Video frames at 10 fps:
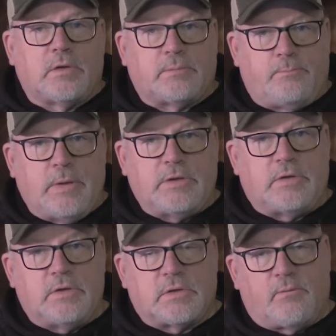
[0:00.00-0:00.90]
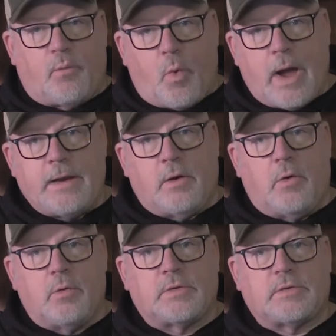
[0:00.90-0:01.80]
species of white
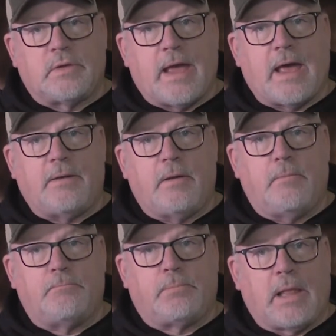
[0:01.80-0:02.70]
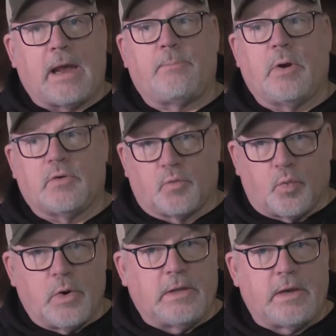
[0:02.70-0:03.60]
oaks that black bears
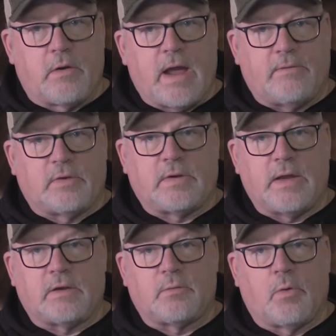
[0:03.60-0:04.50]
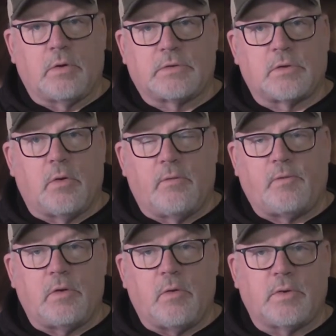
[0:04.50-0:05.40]
really gravitate towards. So
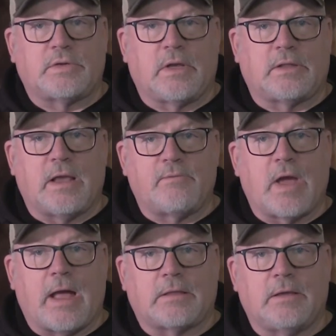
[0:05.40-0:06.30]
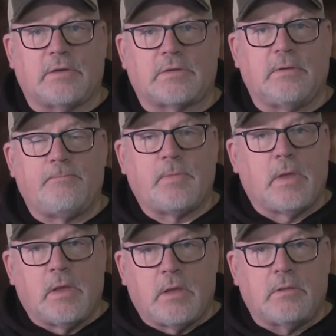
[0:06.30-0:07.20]
if you notice that they've got this
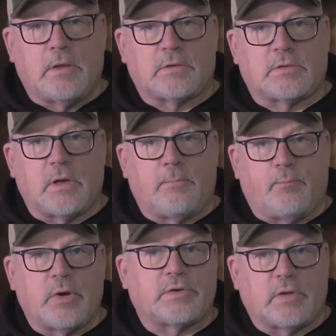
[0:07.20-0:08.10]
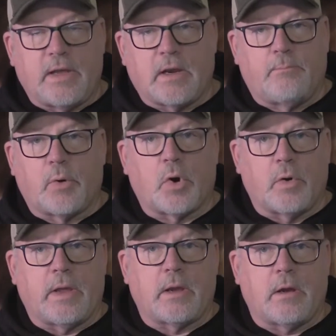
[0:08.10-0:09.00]
bristling or
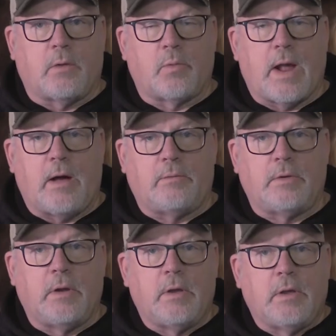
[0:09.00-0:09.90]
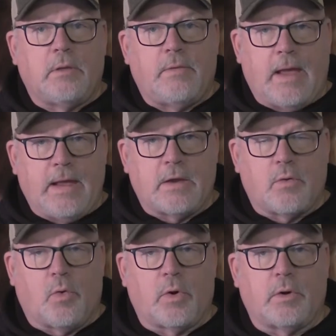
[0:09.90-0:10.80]
burring around the
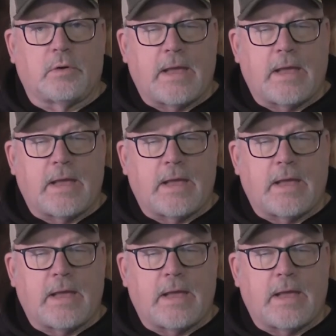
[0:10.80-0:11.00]
acorn